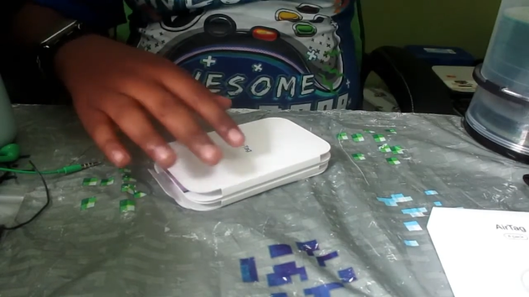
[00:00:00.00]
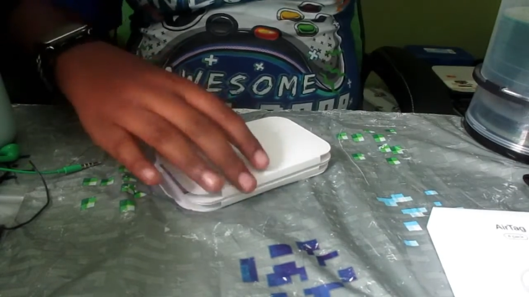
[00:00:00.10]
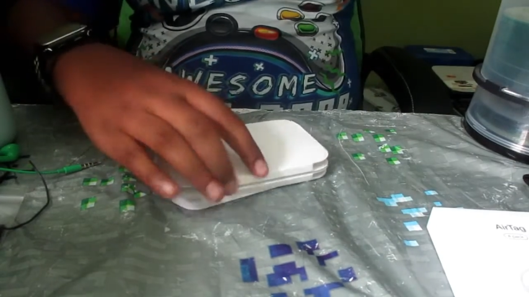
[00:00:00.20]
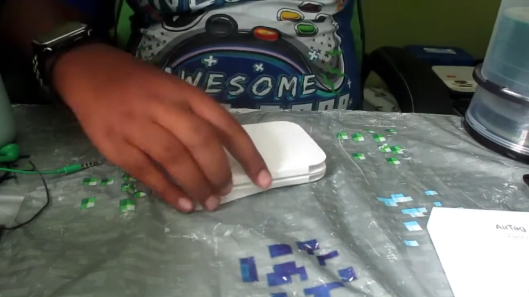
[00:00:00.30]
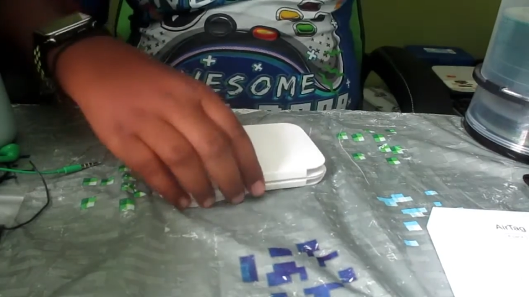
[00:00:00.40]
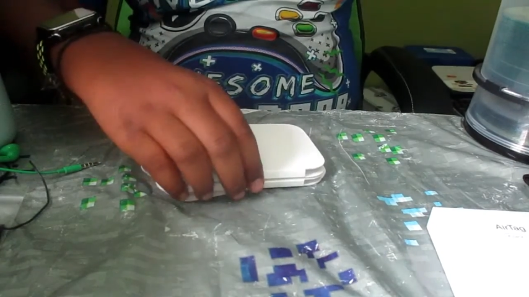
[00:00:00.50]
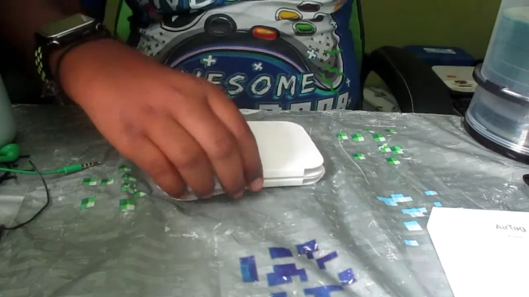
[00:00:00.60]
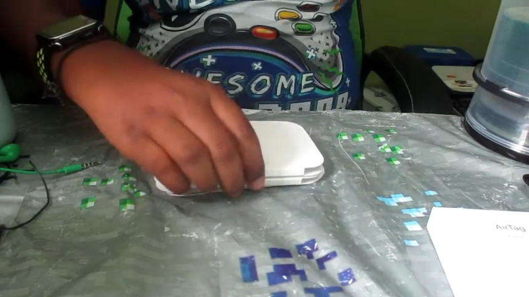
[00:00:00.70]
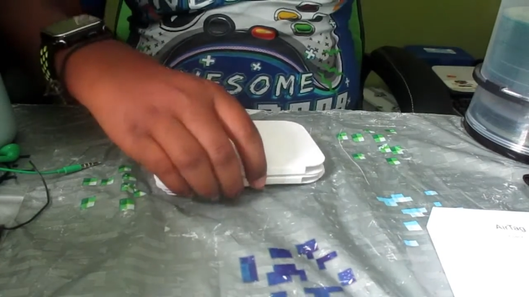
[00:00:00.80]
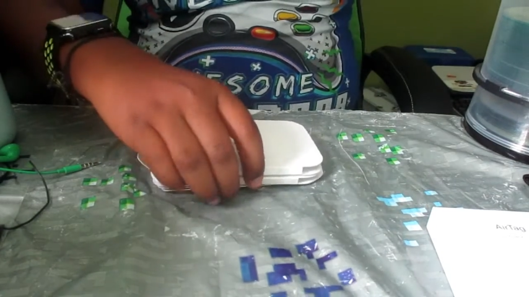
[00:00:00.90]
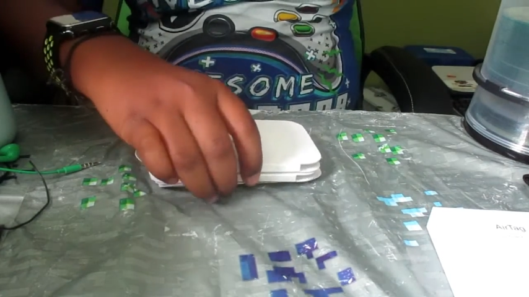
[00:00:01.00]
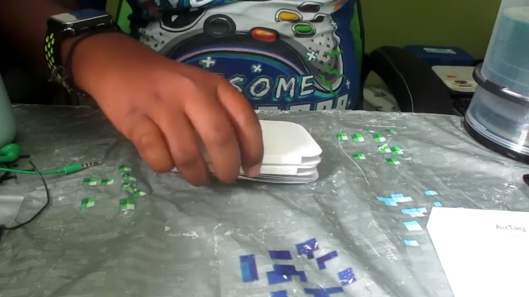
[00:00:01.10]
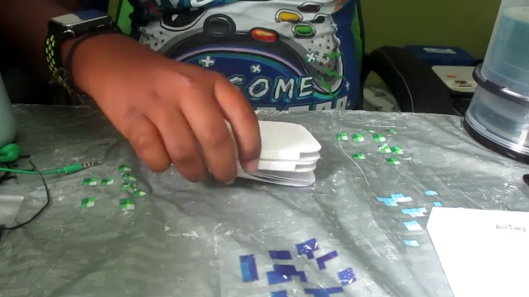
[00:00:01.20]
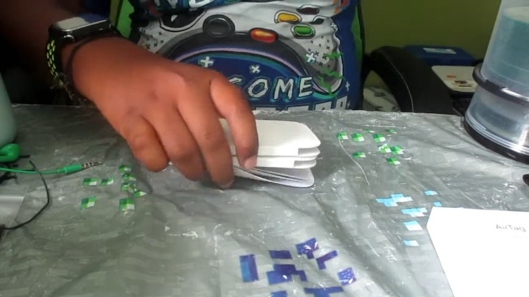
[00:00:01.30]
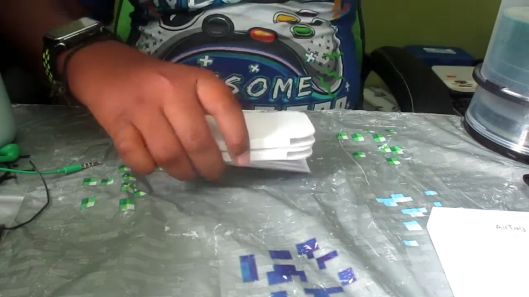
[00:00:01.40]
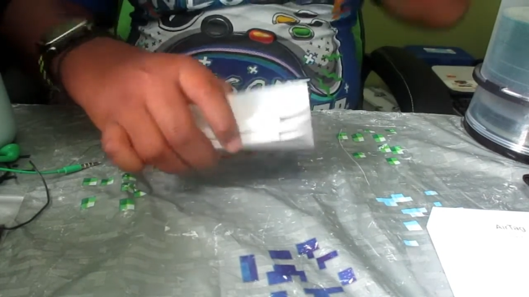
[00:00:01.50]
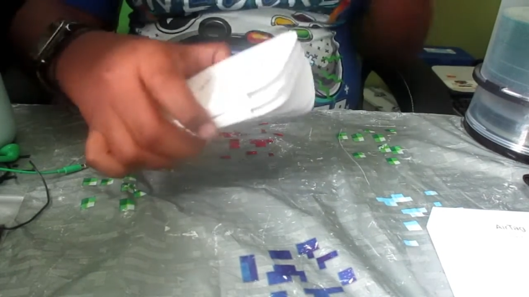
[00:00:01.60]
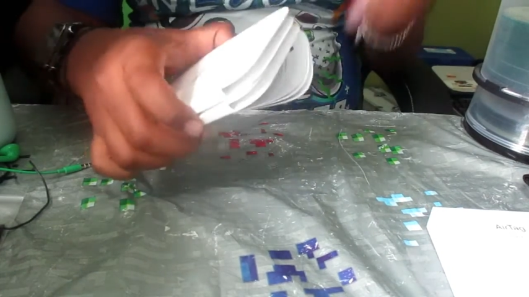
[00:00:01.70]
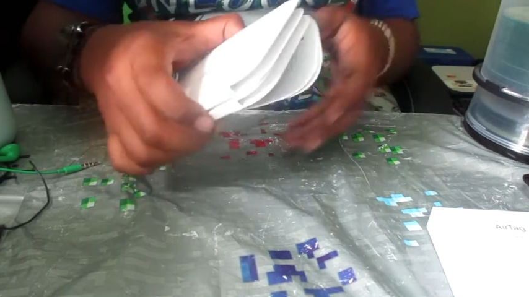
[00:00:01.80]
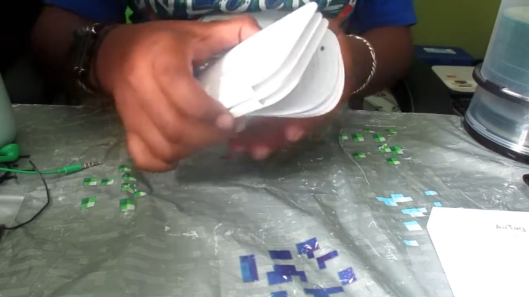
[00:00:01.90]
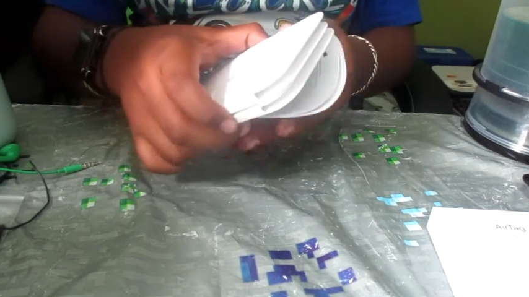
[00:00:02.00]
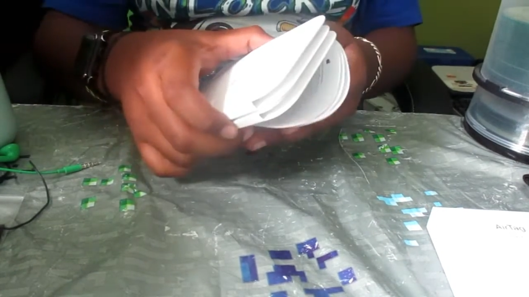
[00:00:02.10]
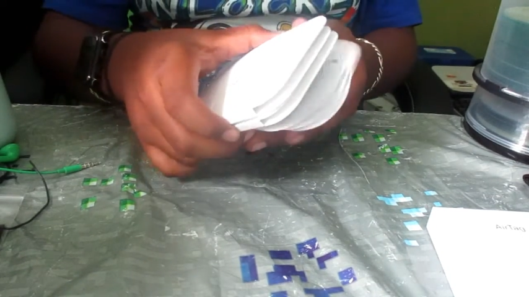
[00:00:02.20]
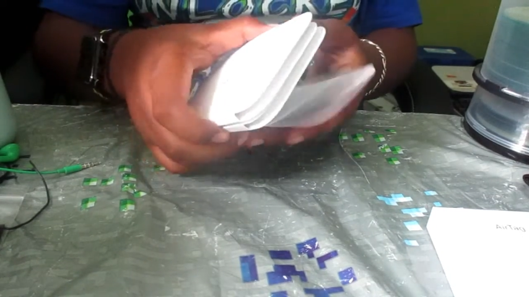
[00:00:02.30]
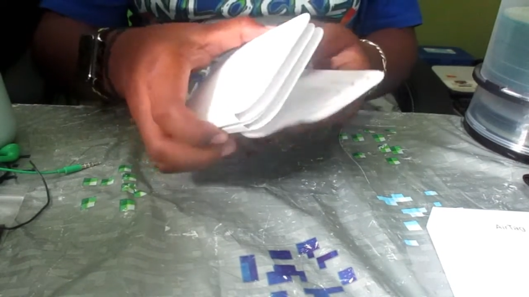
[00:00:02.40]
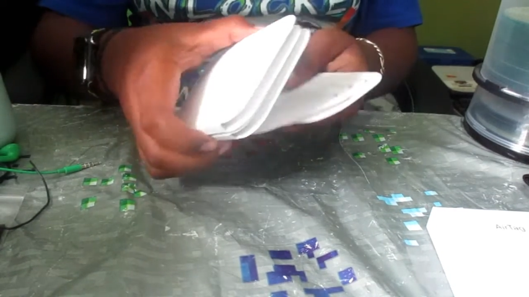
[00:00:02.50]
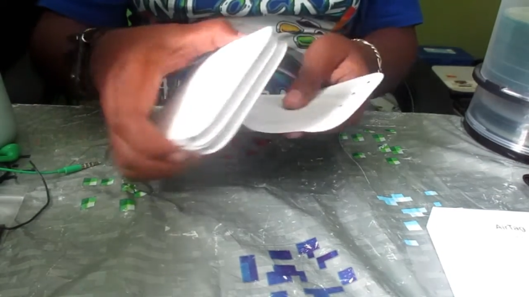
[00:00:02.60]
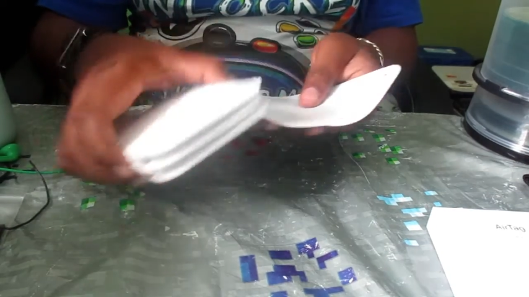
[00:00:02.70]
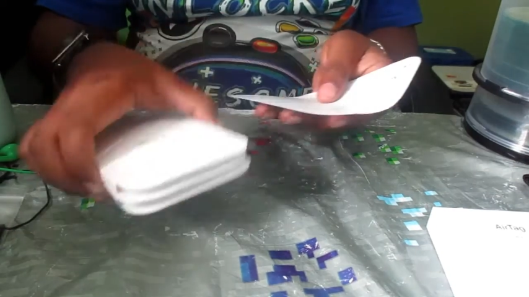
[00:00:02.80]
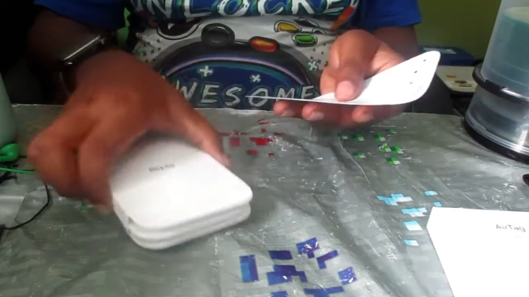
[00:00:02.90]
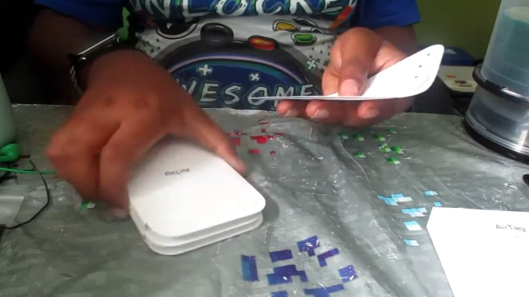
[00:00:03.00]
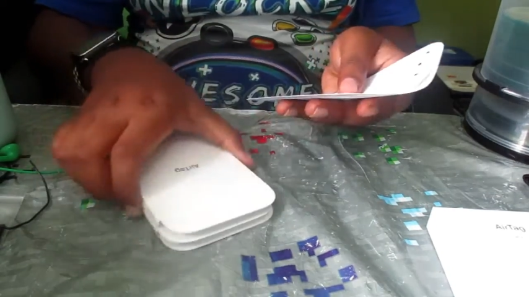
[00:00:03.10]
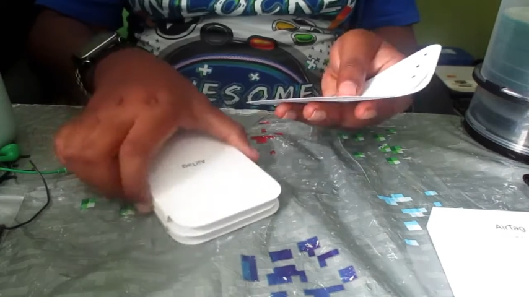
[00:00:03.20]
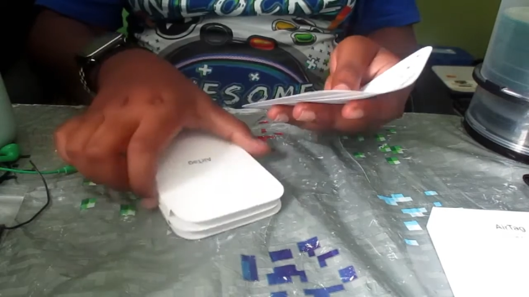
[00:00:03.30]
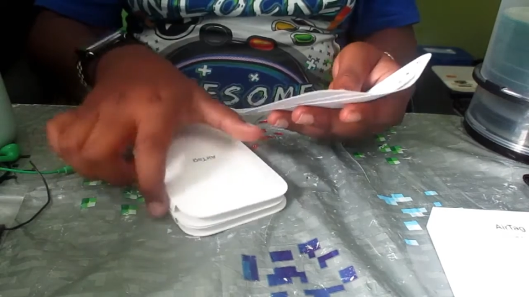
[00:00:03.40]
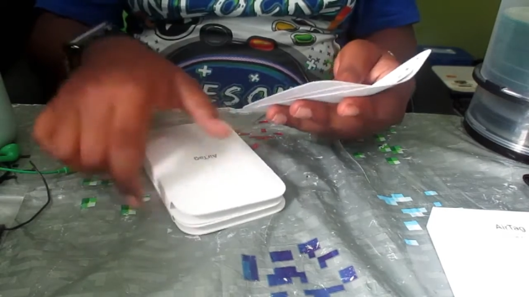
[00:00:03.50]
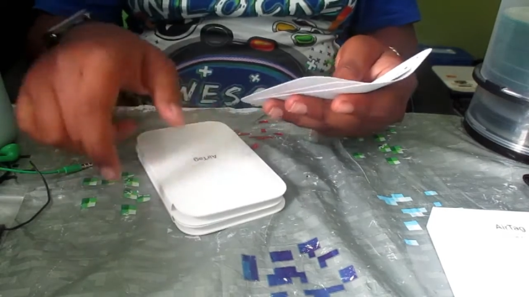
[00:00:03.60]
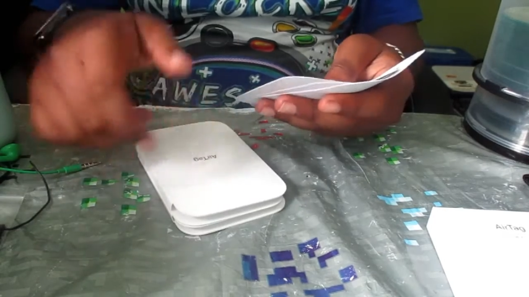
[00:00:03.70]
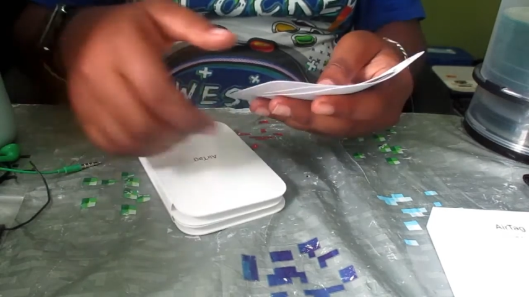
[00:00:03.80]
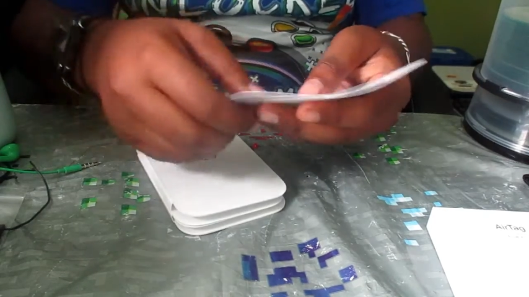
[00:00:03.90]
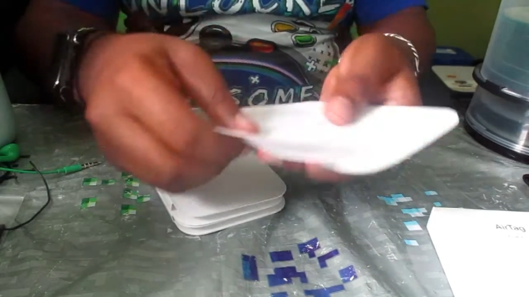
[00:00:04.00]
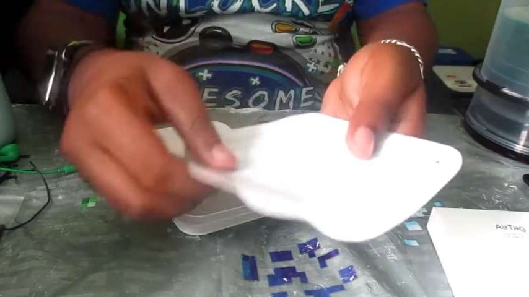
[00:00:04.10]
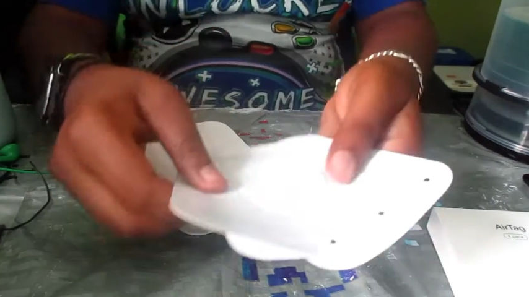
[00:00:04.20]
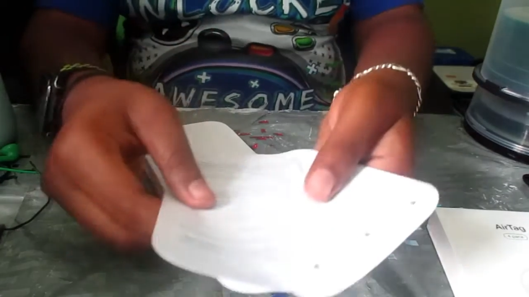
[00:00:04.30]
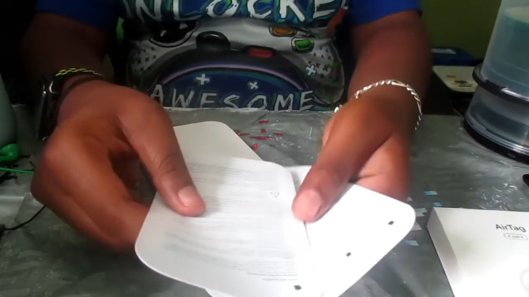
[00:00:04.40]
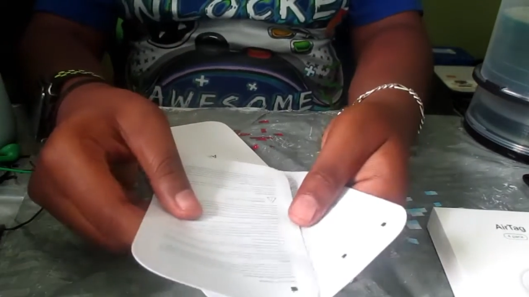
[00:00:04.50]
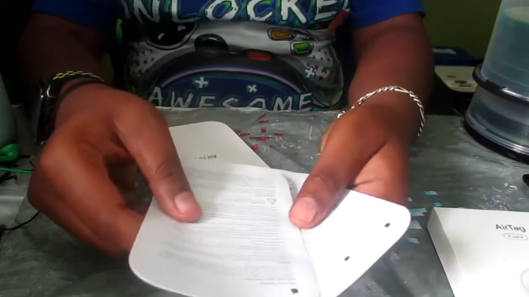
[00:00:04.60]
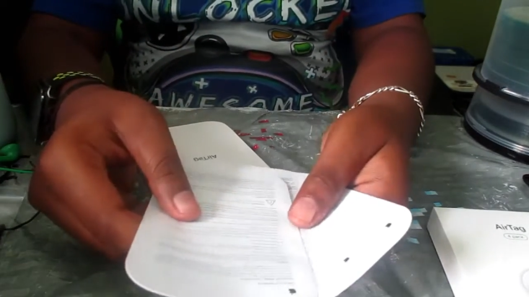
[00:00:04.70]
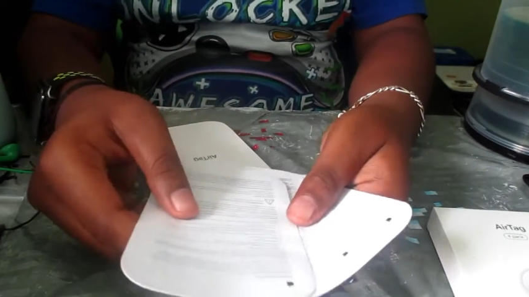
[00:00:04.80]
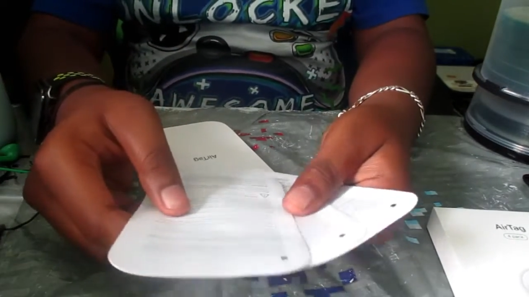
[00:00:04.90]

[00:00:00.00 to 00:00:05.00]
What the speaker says: No face is visible, so there are no lips to read.